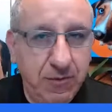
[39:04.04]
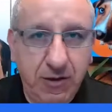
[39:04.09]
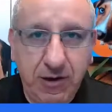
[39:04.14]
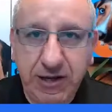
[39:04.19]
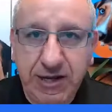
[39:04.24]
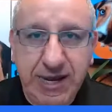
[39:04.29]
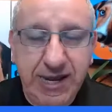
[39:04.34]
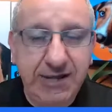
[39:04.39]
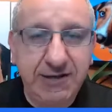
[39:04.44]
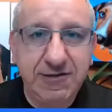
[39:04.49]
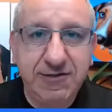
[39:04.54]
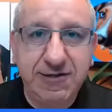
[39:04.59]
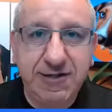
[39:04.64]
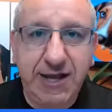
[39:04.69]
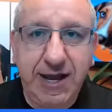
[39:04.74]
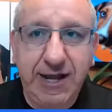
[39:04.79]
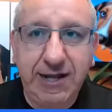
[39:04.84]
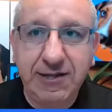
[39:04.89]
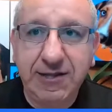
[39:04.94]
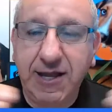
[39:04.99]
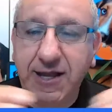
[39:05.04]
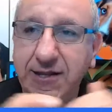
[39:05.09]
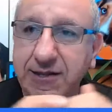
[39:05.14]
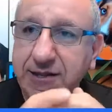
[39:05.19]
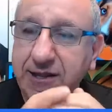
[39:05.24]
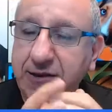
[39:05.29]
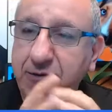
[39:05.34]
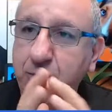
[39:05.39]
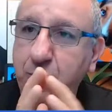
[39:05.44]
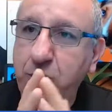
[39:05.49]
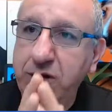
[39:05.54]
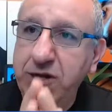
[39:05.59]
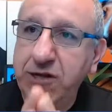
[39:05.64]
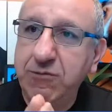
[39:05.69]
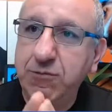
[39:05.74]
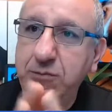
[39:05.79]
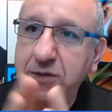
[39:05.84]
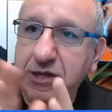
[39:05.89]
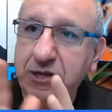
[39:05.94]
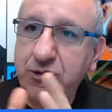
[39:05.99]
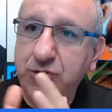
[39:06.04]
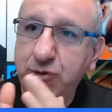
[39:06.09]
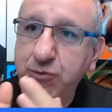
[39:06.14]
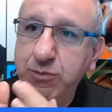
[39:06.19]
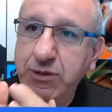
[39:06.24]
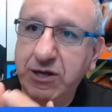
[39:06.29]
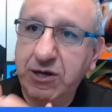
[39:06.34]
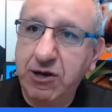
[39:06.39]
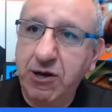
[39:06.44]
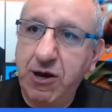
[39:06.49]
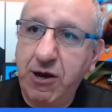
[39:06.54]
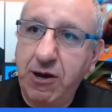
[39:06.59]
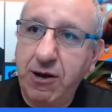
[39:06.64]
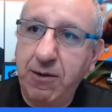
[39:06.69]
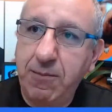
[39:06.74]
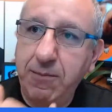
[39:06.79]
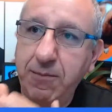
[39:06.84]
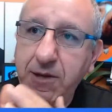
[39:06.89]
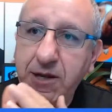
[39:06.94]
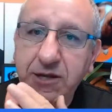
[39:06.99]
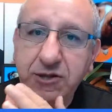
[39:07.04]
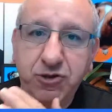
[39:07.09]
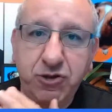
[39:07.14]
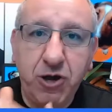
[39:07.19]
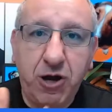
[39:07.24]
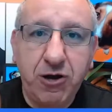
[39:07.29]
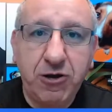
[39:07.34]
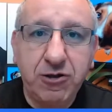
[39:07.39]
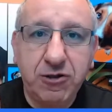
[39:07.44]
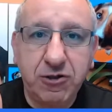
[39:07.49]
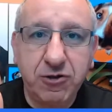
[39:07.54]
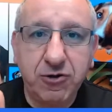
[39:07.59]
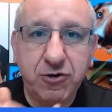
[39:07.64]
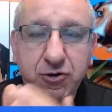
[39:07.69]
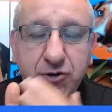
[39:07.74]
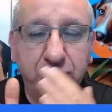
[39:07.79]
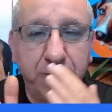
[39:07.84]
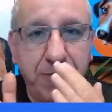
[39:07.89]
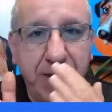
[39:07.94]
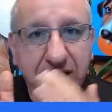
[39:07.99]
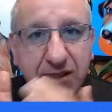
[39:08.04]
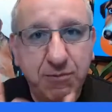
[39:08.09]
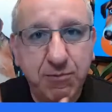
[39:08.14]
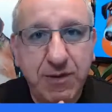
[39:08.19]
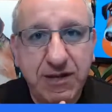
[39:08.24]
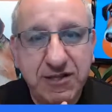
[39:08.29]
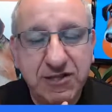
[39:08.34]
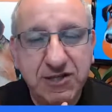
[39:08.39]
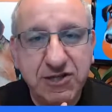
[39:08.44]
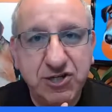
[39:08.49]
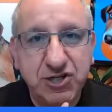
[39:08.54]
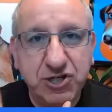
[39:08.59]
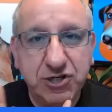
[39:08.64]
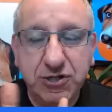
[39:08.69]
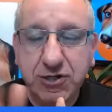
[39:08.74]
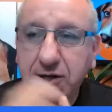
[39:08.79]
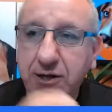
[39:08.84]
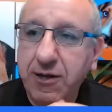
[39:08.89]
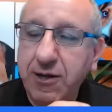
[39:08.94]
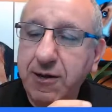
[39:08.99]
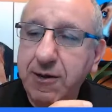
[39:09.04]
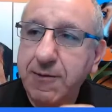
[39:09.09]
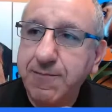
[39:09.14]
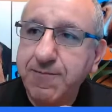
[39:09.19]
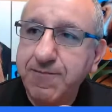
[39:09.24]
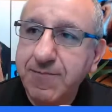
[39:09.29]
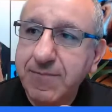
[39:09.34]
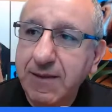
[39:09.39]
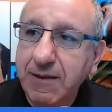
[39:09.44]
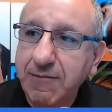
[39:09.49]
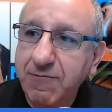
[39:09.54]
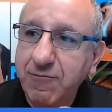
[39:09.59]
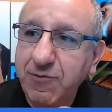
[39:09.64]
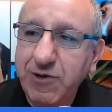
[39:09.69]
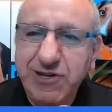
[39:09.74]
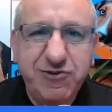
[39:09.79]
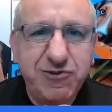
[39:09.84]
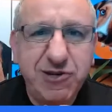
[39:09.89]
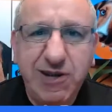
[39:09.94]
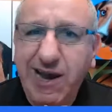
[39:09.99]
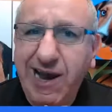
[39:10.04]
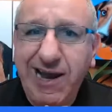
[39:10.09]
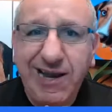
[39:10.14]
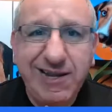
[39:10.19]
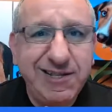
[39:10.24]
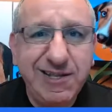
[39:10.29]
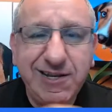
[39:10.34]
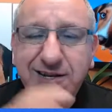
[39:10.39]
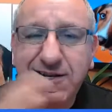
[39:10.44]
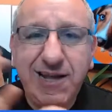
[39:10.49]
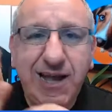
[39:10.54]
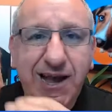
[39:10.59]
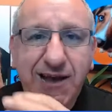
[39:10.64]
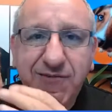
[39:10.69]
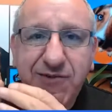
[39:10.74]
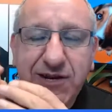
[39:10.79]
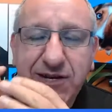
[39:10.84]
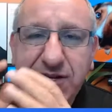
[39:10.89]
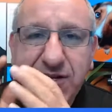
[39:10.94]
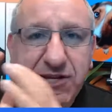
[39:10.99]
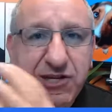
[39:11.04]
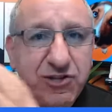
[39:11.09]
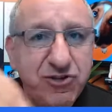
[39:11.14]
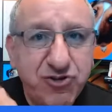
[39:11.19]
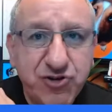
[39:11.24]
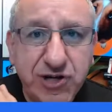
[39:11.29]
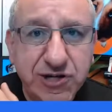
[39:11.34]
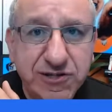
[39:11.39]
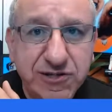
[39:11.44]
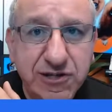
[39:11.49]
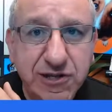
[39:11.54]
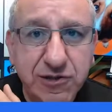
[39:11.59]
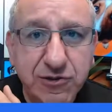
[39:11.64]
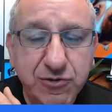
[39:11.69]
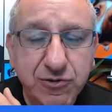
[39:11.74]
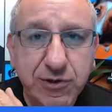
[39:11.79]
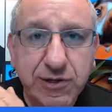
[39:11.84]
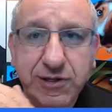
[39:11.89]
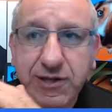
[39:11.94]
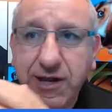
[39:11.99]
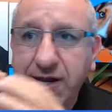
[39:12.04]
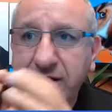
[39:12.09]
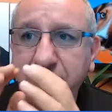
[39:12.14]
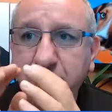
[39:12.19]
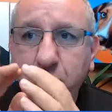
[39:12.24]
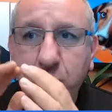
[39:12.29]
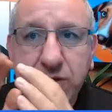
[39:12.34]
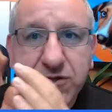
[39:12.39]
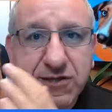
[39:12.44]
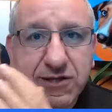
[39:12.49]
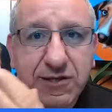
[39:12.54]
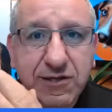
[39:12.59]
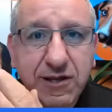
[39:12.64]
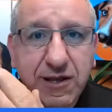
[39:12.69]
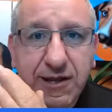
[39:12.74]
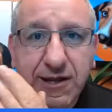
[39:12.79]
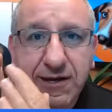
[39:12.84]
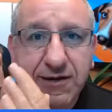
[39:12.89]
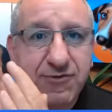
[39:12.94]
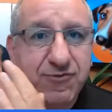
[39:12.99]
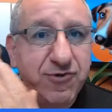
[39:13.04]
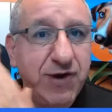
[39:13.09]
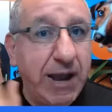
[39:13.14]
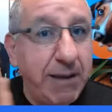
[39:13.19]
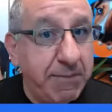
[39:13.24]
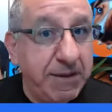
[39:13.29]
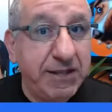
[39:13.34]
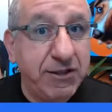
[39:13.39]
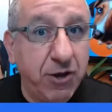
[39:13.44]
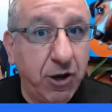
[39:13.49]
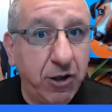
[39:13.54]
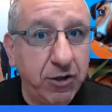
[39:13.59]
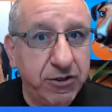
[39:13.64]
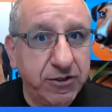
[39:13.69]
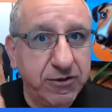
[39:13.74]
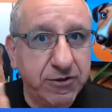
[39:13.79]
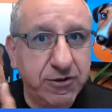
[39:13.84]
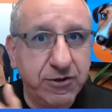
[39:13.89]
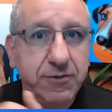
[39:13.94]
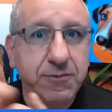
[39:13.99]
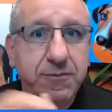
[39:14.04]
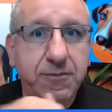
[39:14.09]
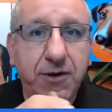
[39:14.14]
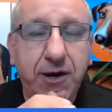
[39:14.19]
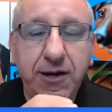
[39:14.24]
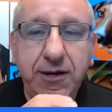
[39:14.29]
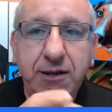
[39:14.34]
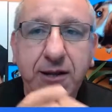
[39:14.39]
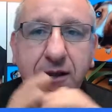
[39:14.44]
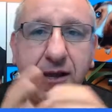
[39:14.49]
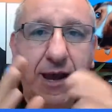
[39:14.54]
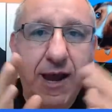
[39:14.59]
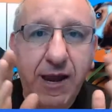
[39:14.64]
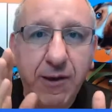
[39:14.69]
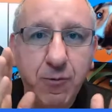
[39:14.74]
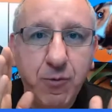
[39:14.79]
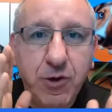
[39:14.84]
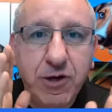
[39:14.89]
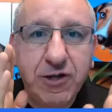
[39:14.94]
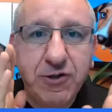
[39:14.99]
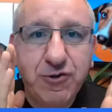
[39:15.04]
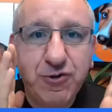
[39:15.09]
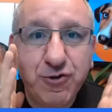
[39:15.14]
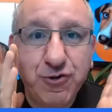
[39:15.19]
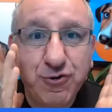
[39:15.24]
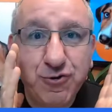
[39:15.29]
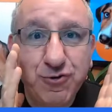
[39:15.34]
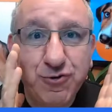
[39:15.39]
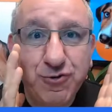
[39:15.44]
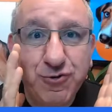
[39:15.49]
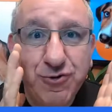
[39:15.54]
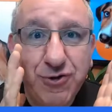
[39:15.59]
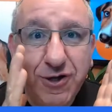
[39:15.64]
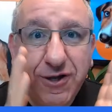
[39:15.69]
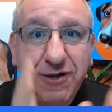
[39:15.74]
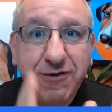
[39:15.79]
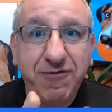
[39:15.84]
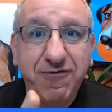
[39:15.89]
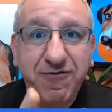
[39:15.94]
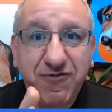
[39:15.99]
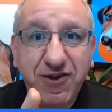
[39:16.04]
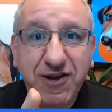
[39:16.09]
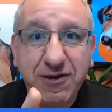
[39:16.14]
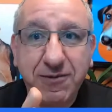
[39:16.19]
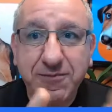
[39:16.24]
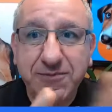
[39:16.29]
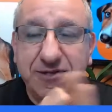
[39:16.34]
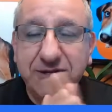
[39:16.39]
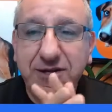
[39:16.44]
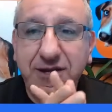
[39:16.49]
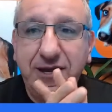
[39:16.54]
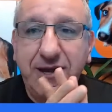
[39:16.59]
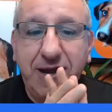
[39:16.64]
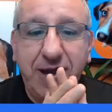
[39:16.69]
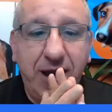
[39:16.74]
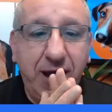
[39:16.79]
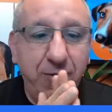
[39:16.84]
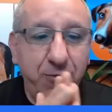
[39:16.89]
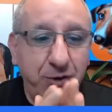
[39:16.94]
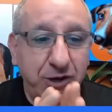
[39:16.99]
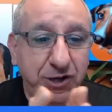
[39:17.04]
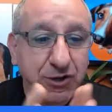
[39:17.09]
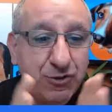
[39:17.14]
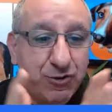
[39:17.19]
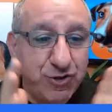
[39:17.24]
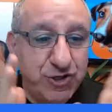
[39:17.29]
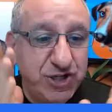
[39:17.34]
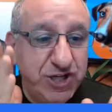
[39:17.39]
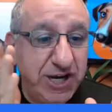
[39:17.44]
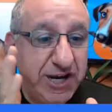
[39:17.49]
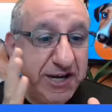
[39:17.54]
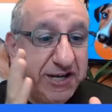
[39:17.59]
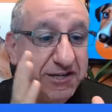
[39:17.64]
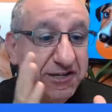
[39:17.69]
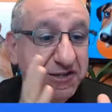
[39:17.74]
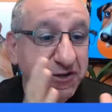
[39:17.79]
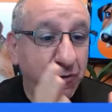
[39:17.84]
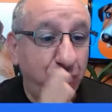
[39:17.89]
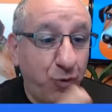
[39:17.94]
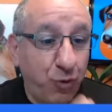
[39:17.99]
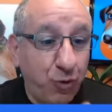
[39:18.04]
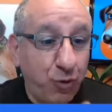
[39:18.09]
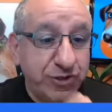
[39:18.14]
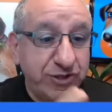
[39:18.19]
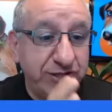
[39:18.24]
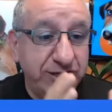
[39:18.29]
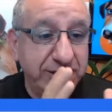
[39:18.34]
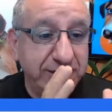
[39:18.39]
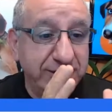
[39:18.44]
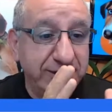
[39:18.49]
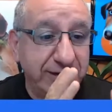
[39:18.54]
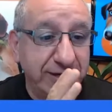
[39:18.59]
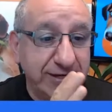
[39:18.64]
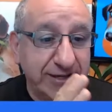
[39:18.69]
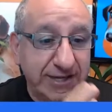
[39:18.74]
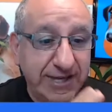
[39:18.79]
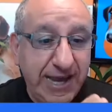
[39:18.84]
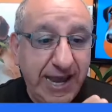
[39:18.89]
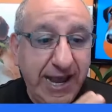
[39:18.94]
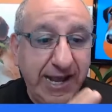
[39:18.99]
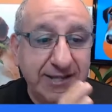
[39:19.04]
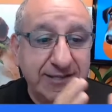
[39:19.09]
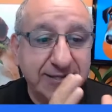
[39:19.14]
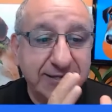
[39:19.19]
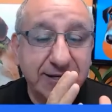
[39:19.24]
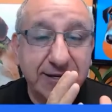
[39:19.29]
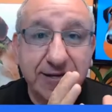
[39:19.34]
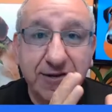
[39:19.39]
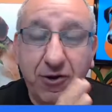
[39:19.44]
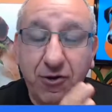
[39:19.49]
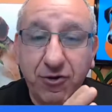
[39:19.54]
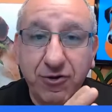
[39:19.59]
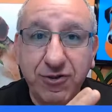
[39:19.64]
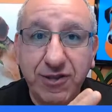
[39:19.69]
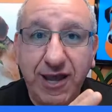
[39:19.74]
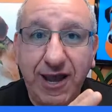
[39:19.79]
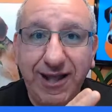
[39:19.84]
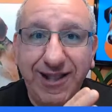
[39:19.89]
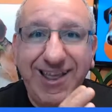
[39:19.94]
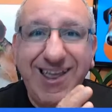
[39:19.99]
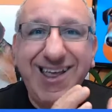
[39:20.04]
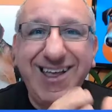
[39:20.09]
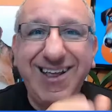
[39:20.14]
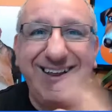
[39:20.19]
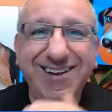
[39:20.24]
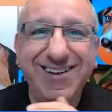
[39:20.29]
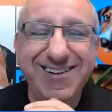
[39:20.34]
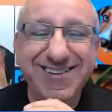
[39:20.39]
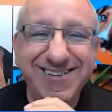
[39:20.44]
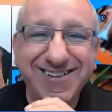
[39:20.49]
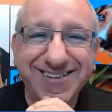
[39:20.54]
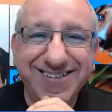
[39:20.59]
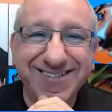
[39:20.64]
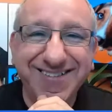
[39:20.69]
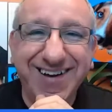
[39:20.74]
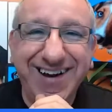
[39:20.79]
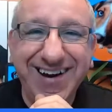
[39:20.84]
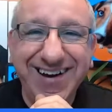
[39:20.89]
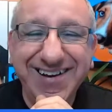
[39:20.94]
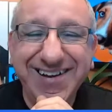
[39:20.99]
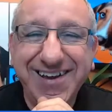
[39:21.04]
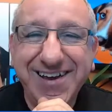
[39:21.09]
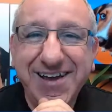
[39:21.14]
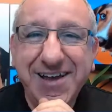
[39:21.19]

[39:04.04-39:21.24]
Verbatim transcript: against that, and they wanted me to become a doctor or mathematician, which I didn't have any interest into it. I wasn't a rabbit hunter, right? I wanted to do films. I wanted to chase horses and cats and all that, right?